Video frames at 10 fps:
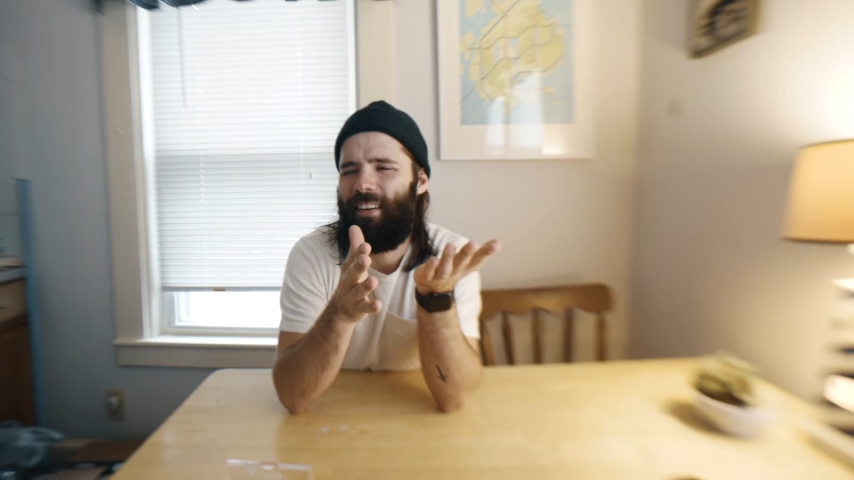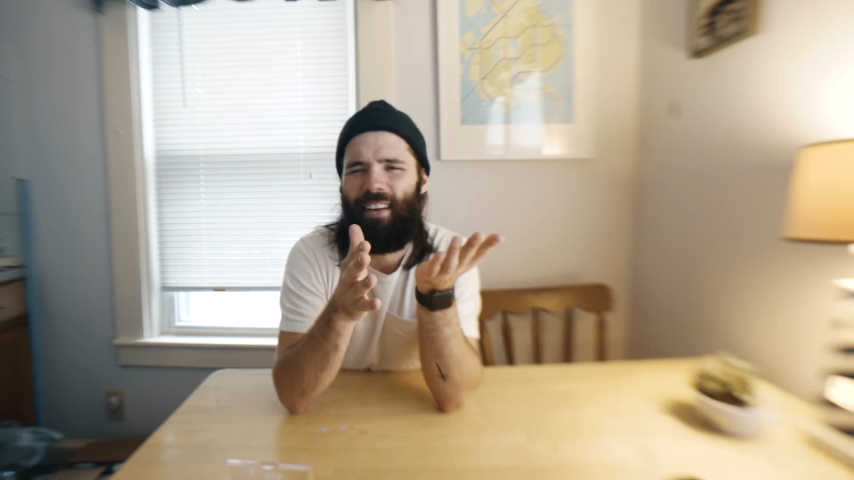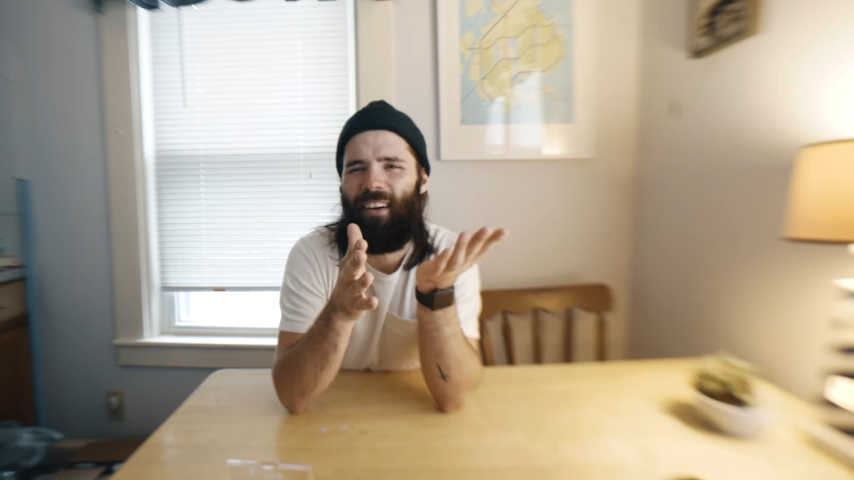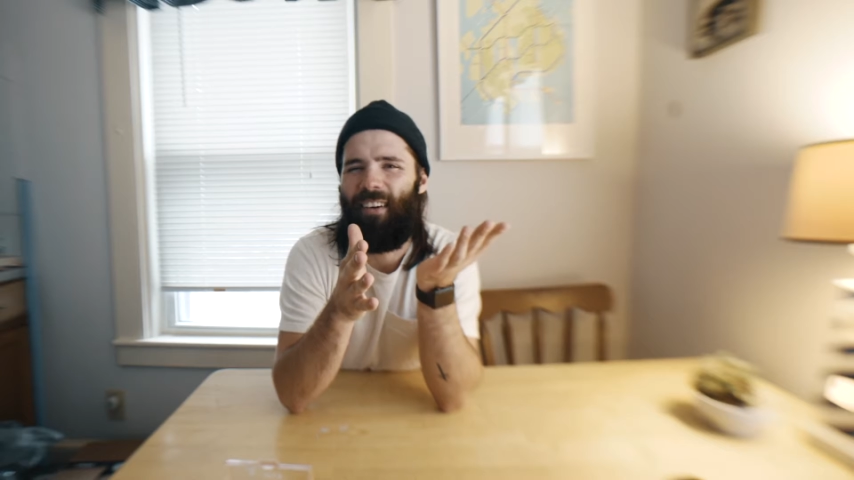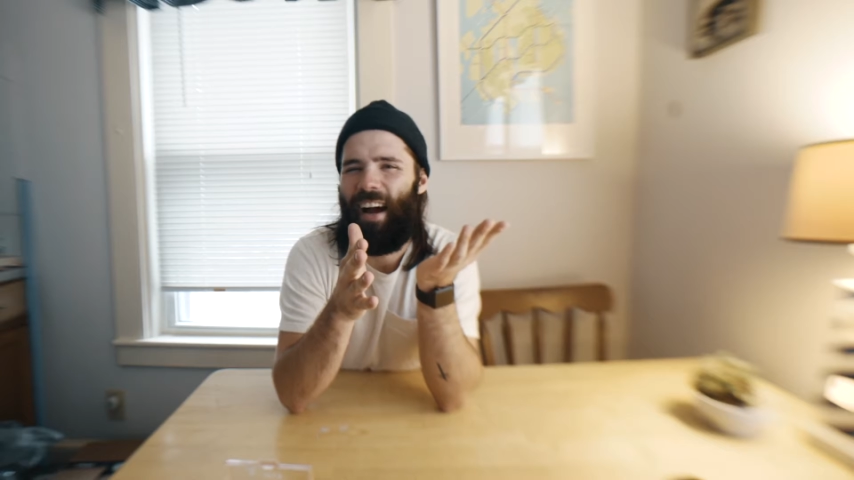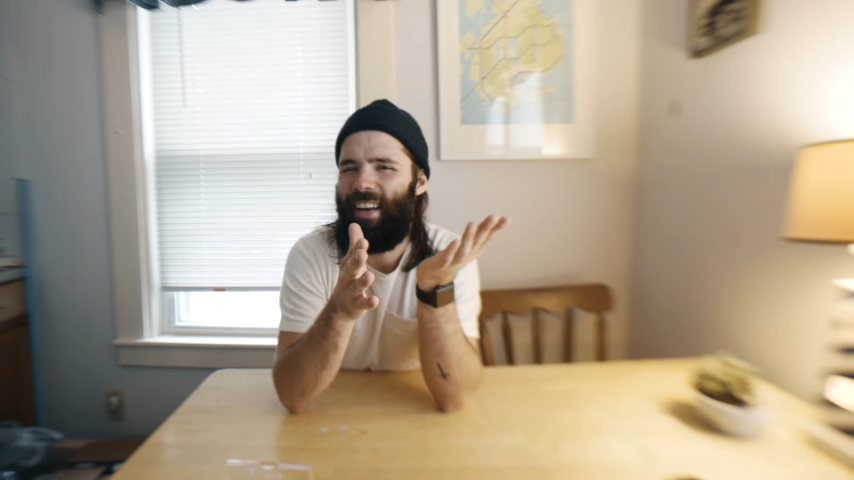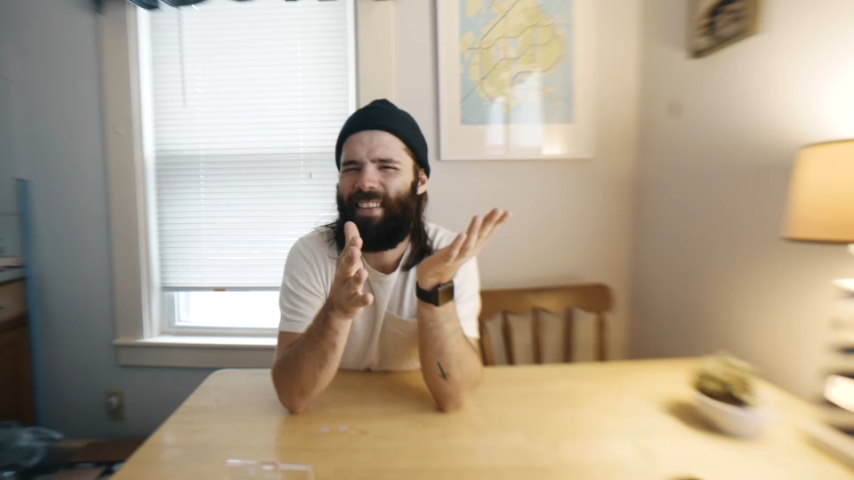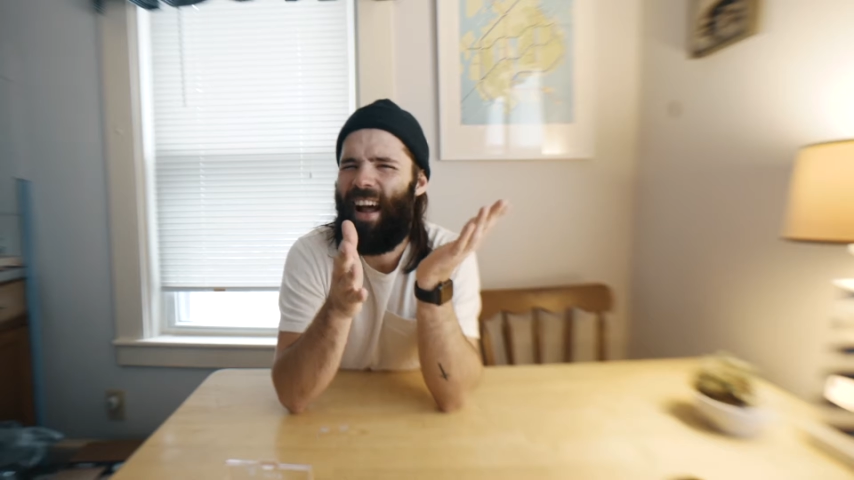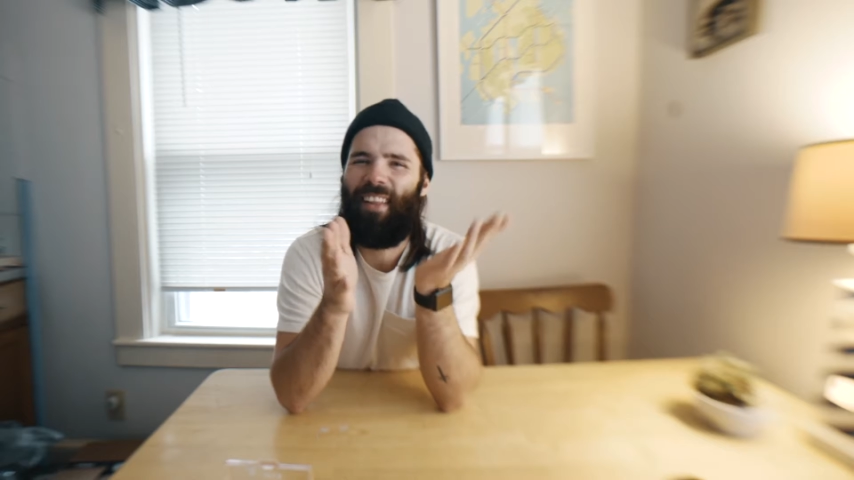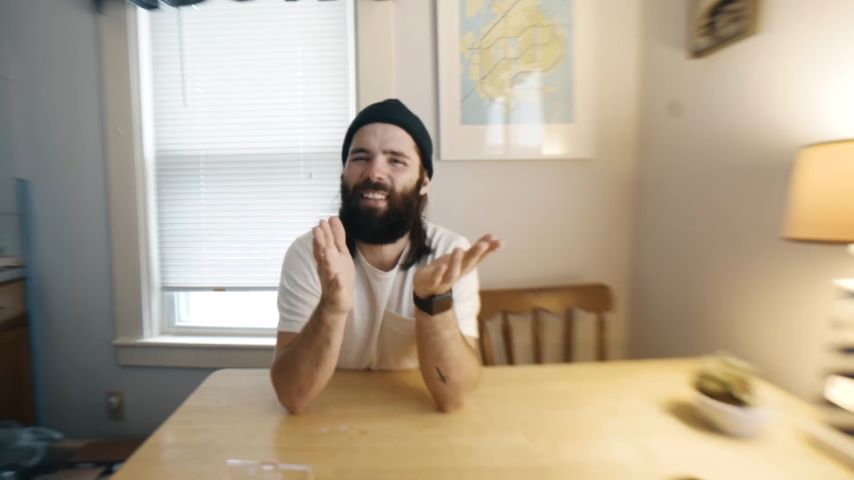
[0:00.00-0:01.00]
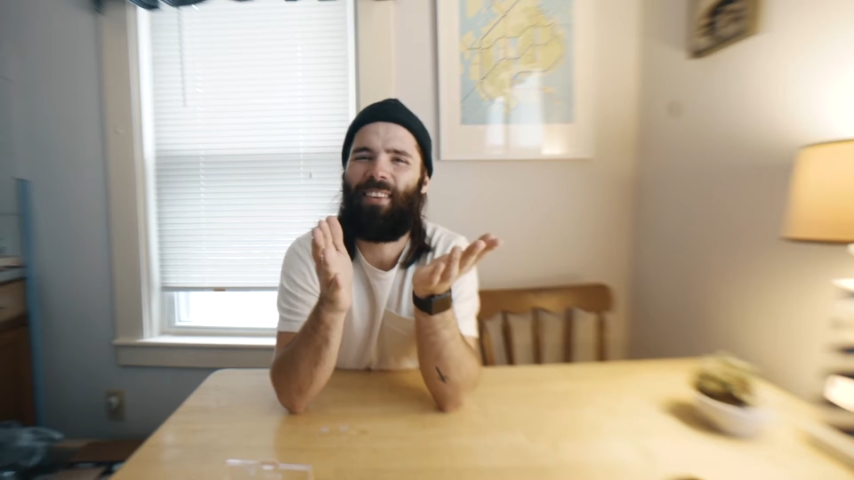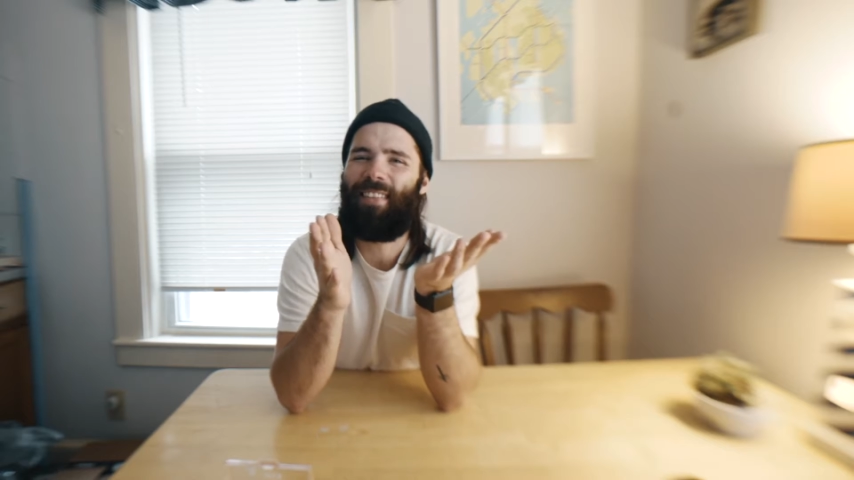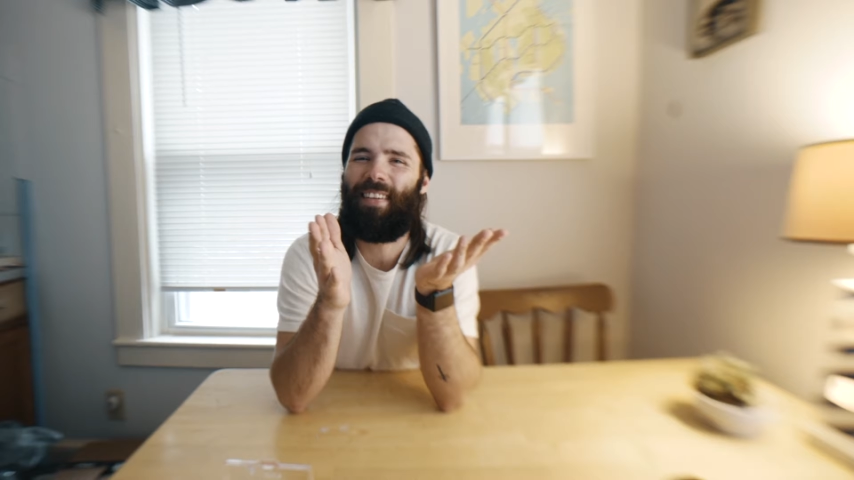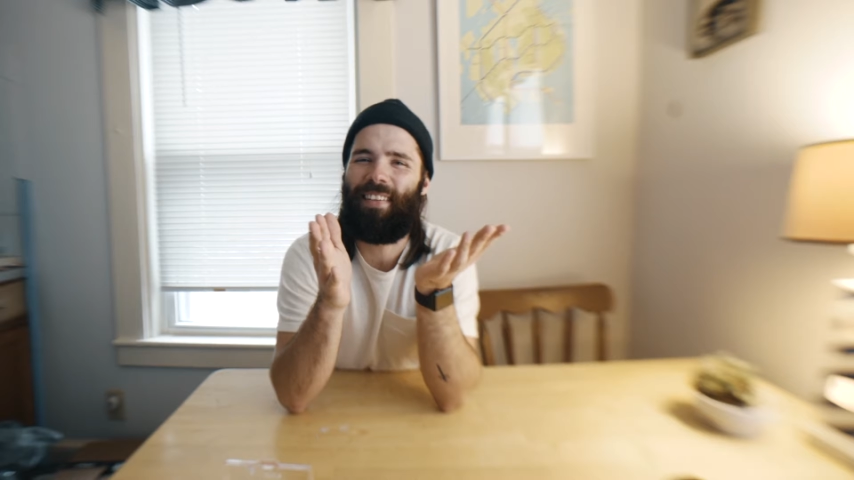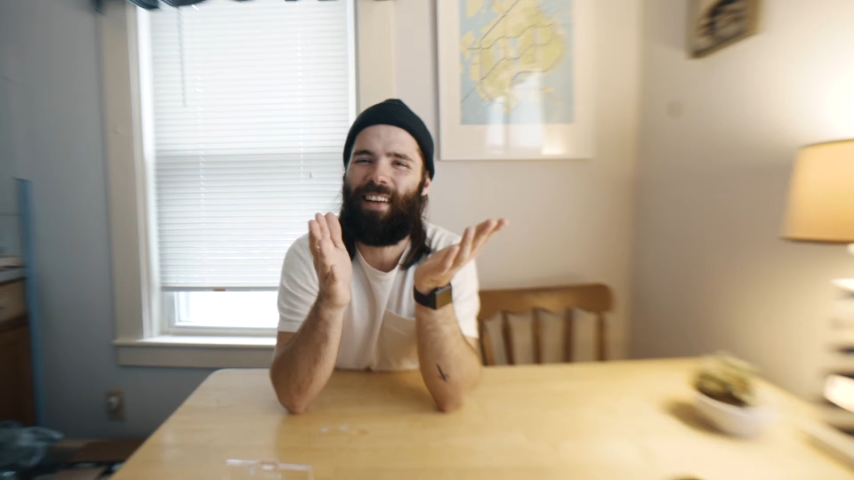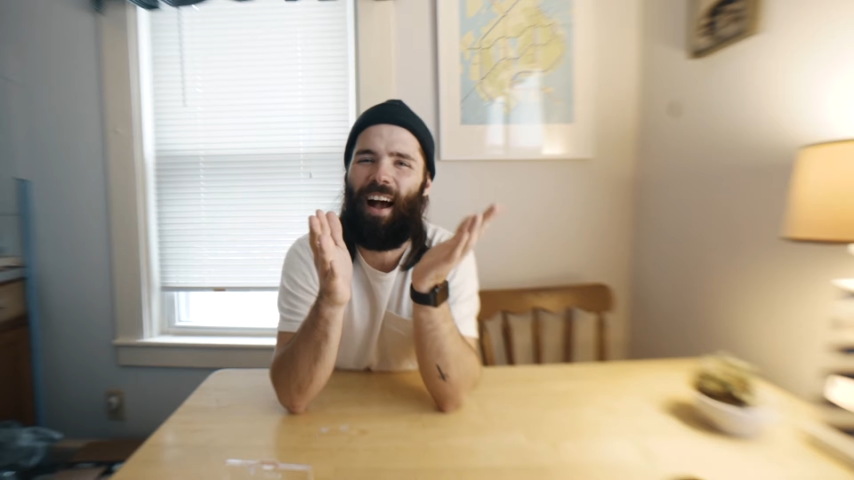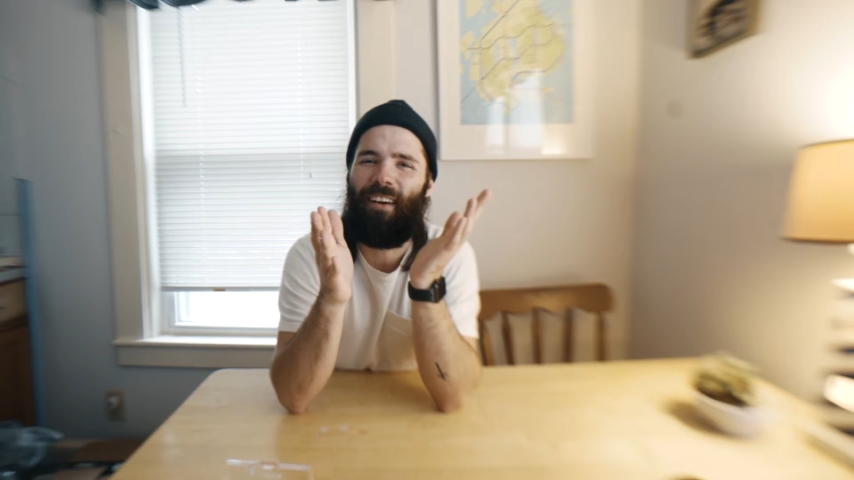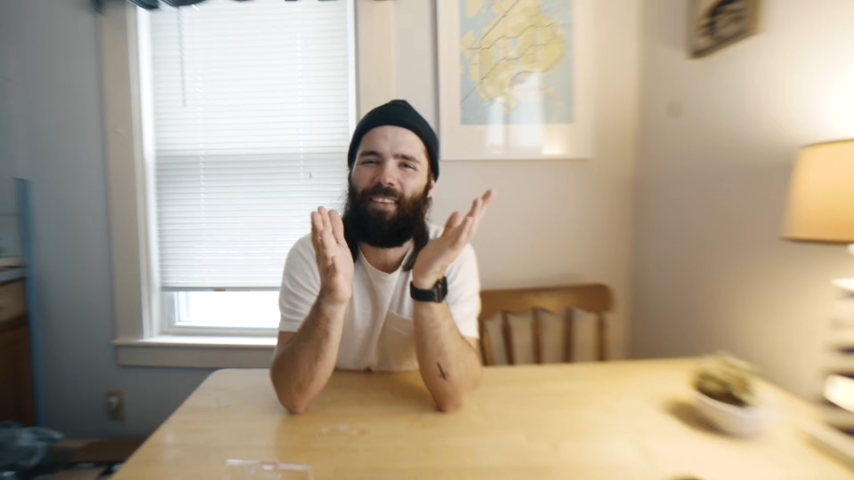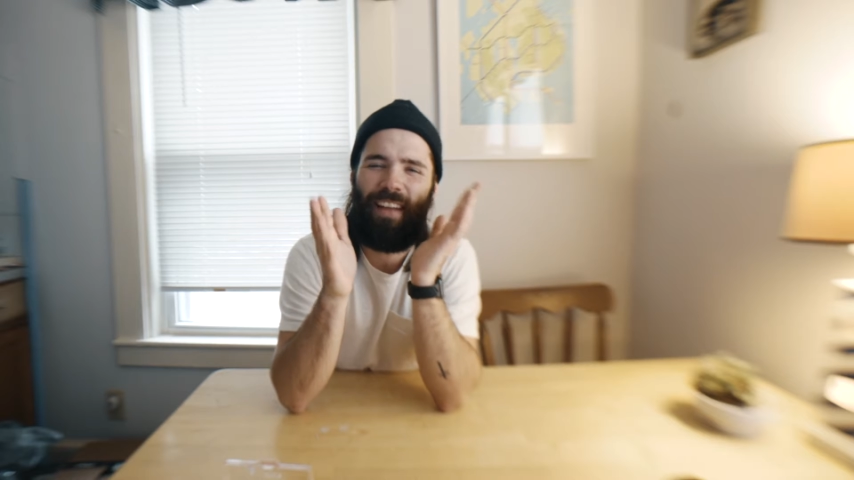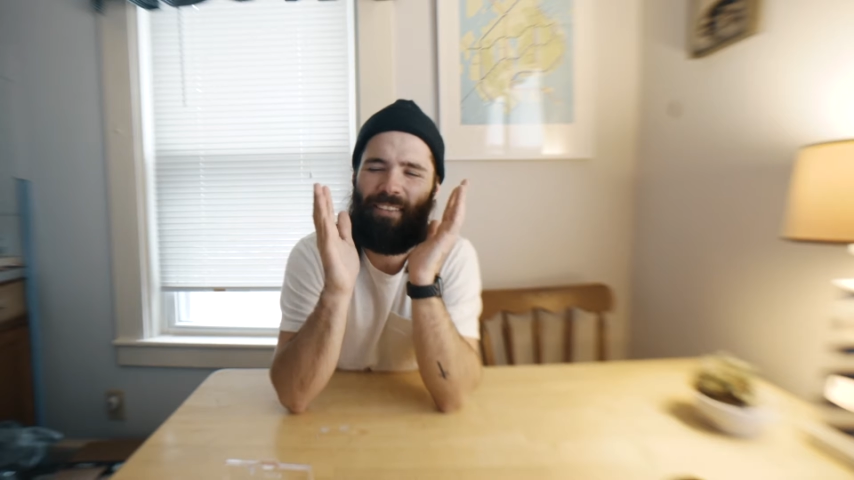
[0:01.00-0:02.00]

No, it's not like losing a child.